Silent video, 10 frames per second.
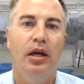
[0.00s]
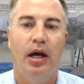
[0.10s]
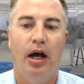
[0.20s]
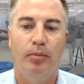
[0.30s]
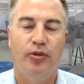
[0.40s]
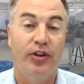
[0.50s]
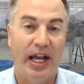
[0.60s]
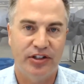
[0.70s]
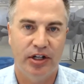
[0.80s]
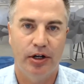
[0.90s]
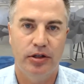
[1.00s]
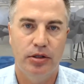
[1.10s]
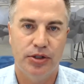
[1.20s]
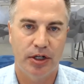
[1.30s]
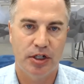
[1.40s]
um, so that's kind of the
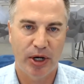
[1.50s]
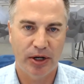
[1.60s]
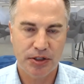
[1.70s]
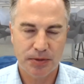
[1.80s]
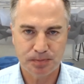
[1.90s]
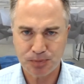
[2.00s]
user experience.